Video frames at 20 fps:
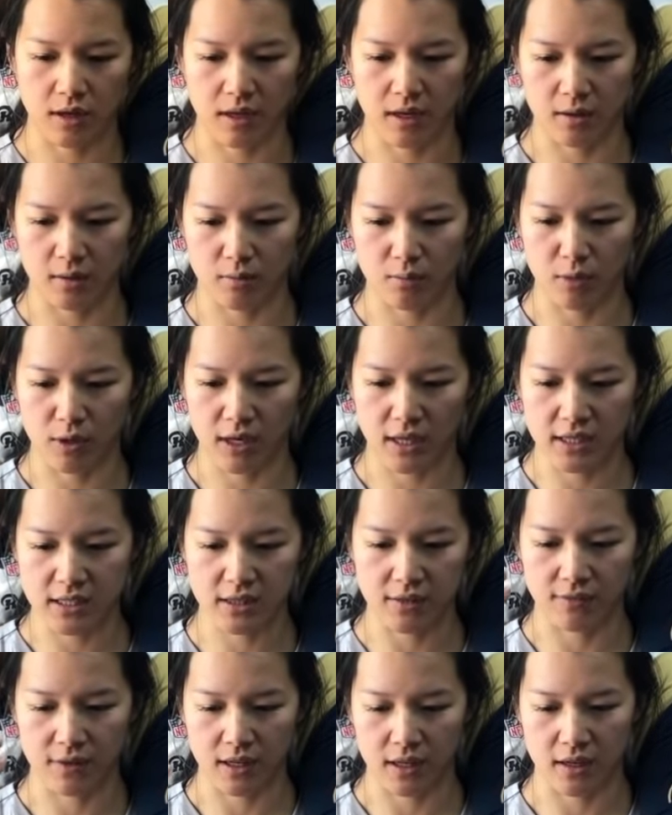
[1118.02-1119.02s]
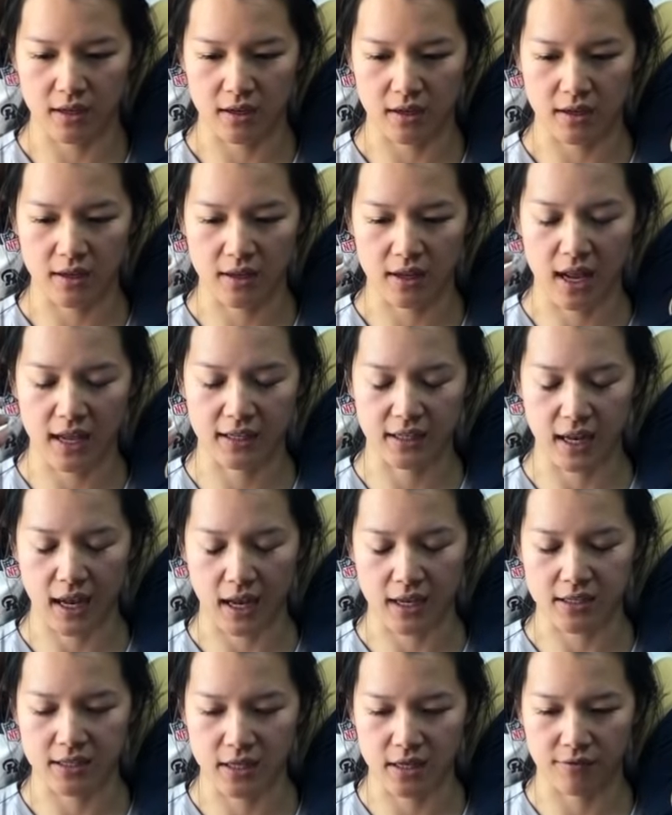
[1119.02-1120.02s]
um, release of the lactic
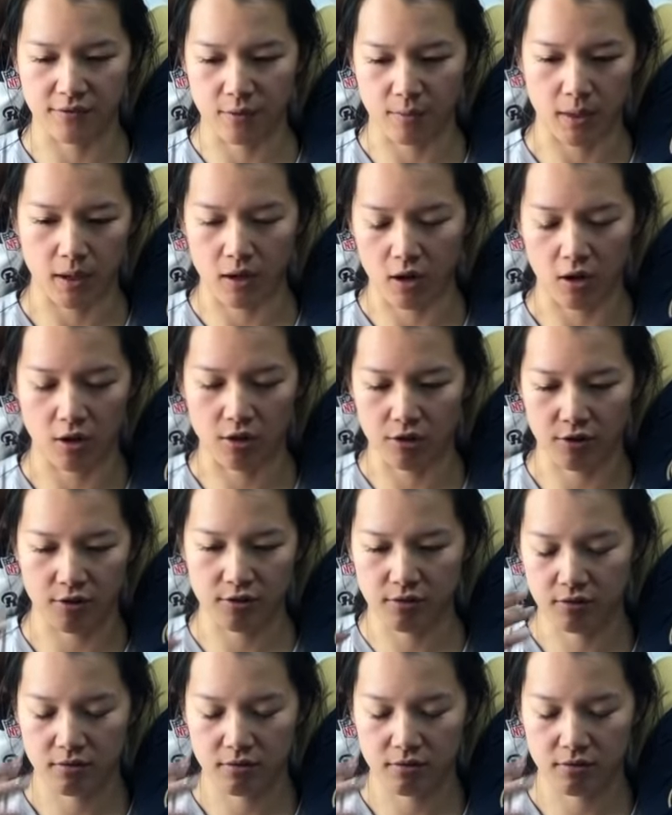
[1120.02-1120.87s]
acid from my collar.